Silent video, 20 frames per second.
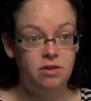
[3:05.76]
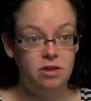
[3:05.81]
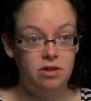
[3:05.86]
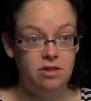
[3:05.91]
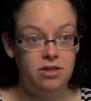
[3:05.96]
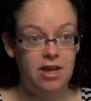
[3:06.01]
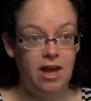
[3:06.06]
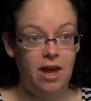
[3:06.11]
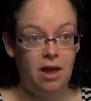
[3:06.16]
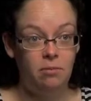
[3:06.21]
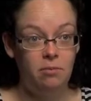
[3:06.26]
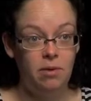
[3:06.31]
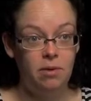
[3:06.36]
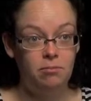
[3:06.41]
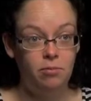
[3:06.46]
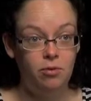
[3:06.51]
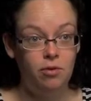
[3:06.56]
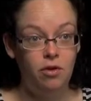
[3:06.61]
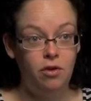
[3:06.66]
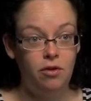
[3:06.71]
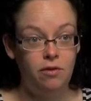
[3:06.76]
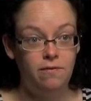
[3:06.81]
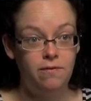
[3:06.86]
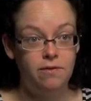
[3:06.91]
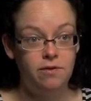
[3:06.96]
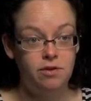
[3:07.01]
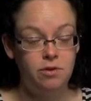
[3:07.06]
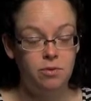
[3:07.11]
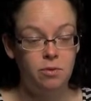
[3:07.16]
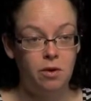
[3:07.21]
do to help improve
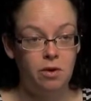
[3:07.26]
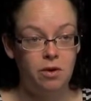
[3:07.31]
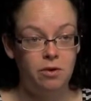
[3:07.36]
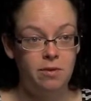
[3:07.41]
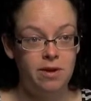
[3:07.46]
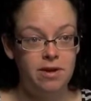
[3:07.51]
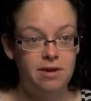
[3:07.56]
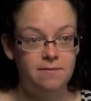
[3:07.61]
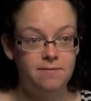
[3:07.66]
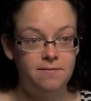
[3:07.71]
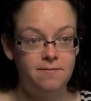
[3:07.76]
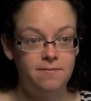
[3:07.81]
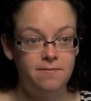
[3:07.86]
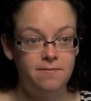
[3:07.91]
their swallowing?